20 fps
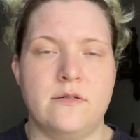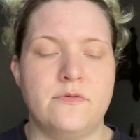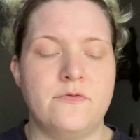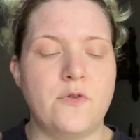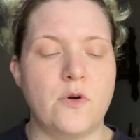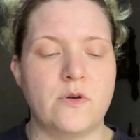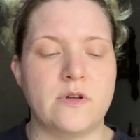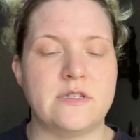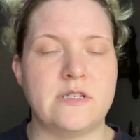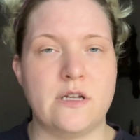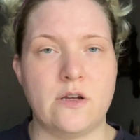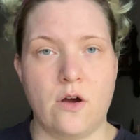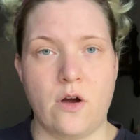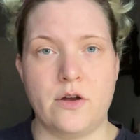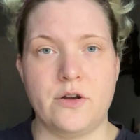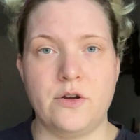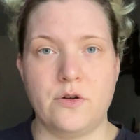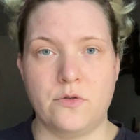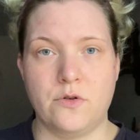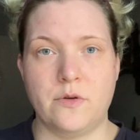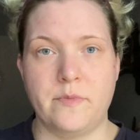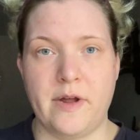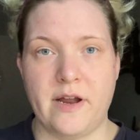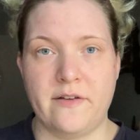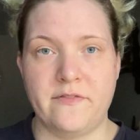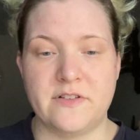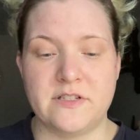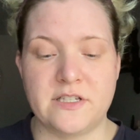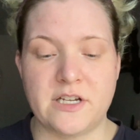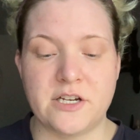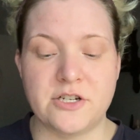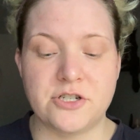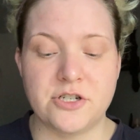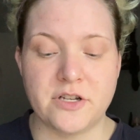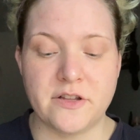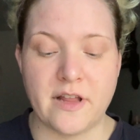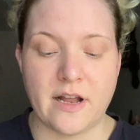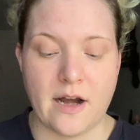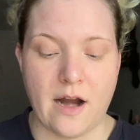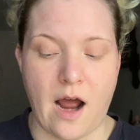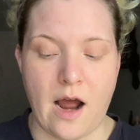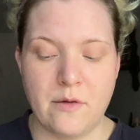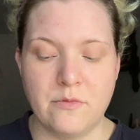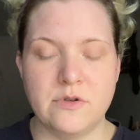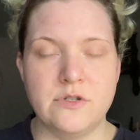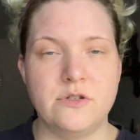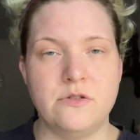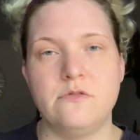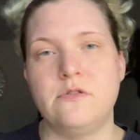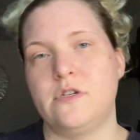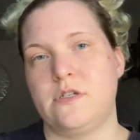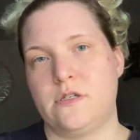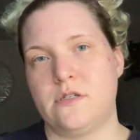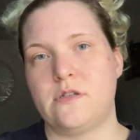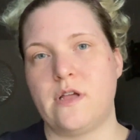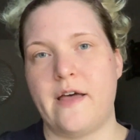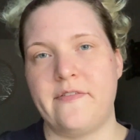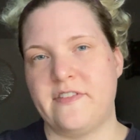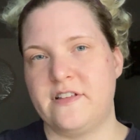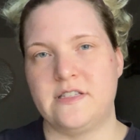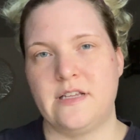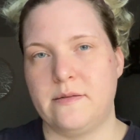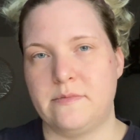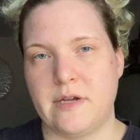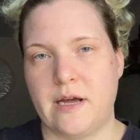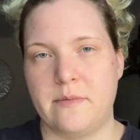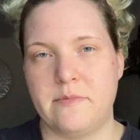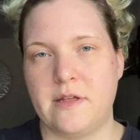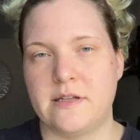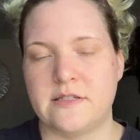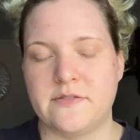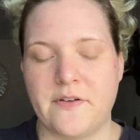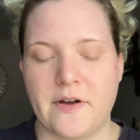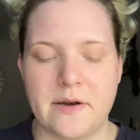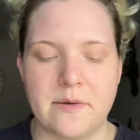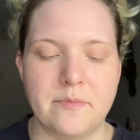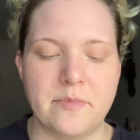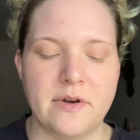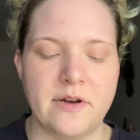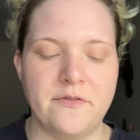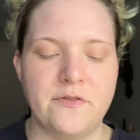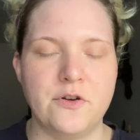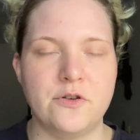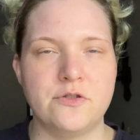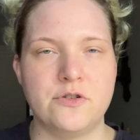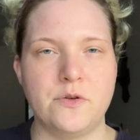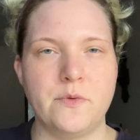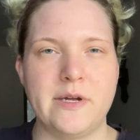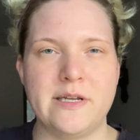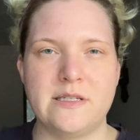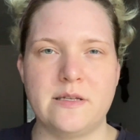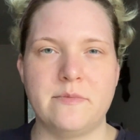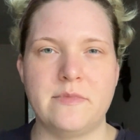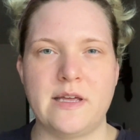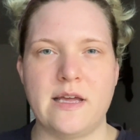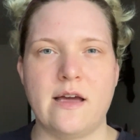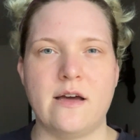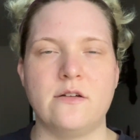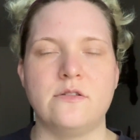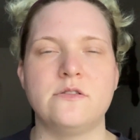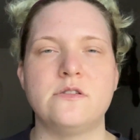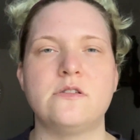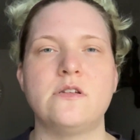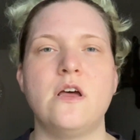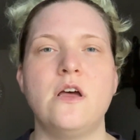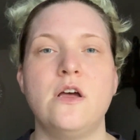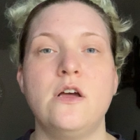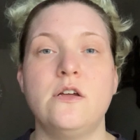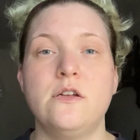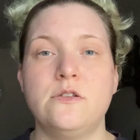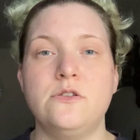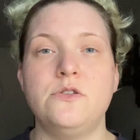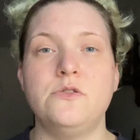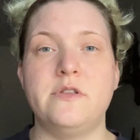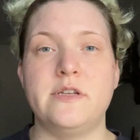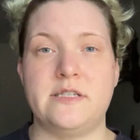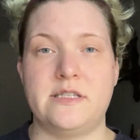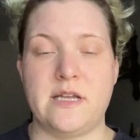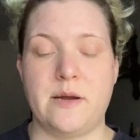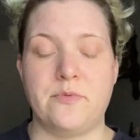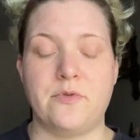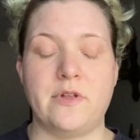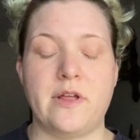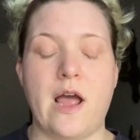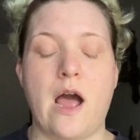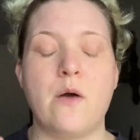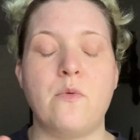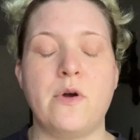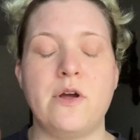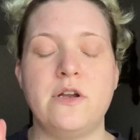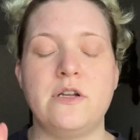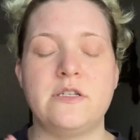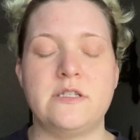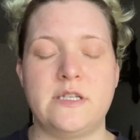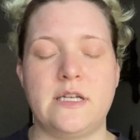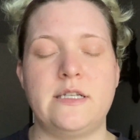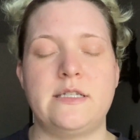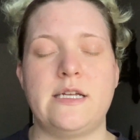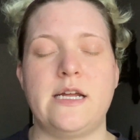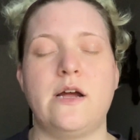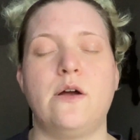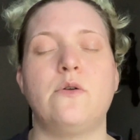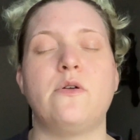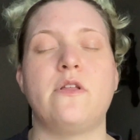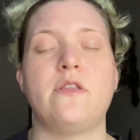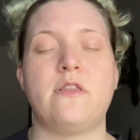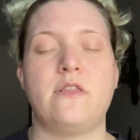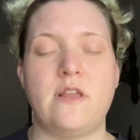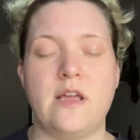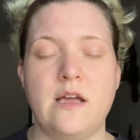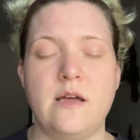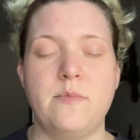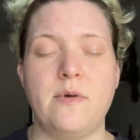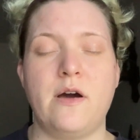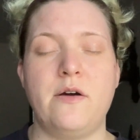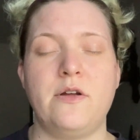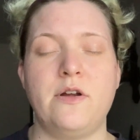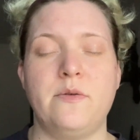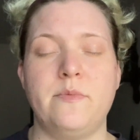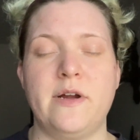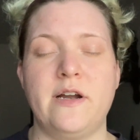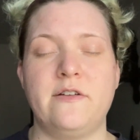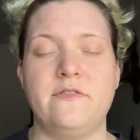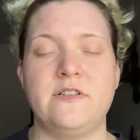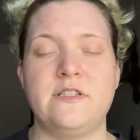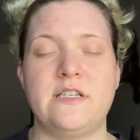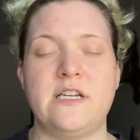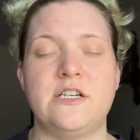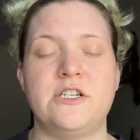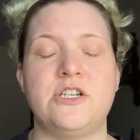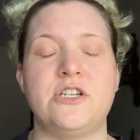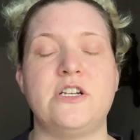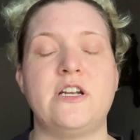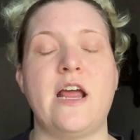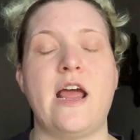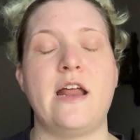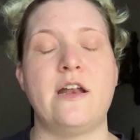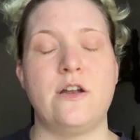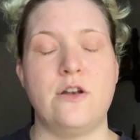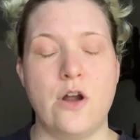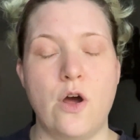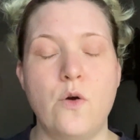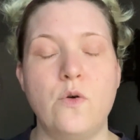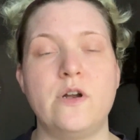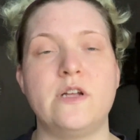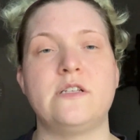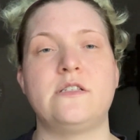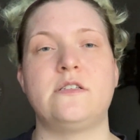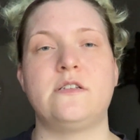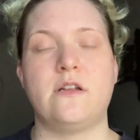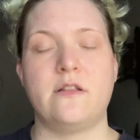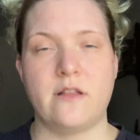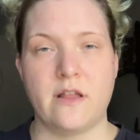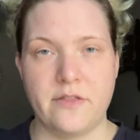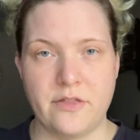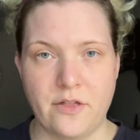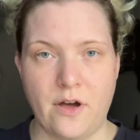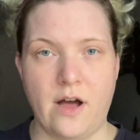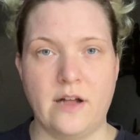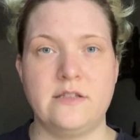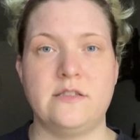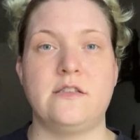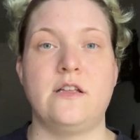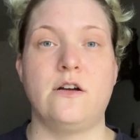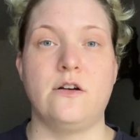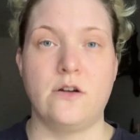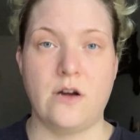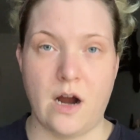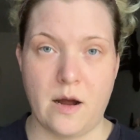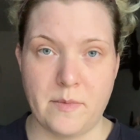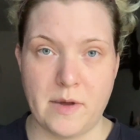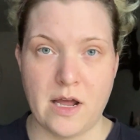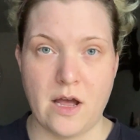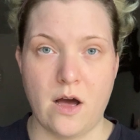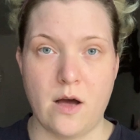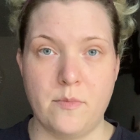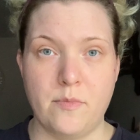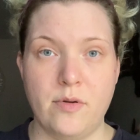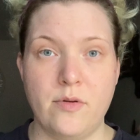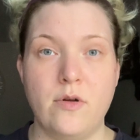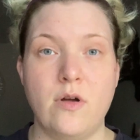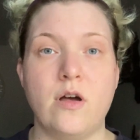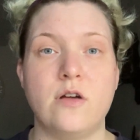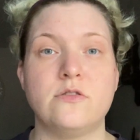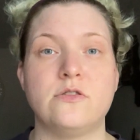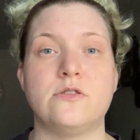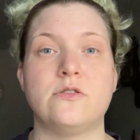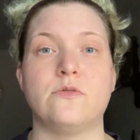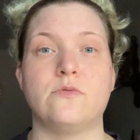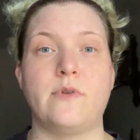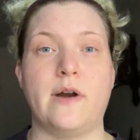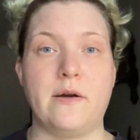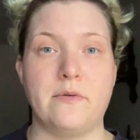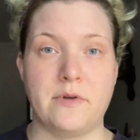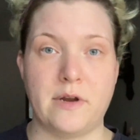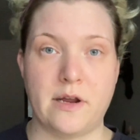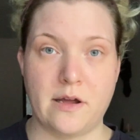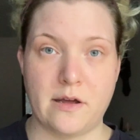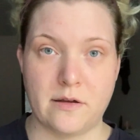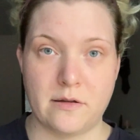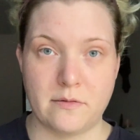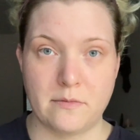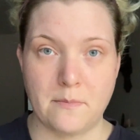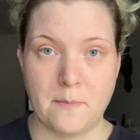focusing on your manifestation, then I would do this at the same time. That's fine. But if you're doing something else, do this separately. I want you to sit down, think about your manifestation, and notice the thoughts that are coming up surrounding it,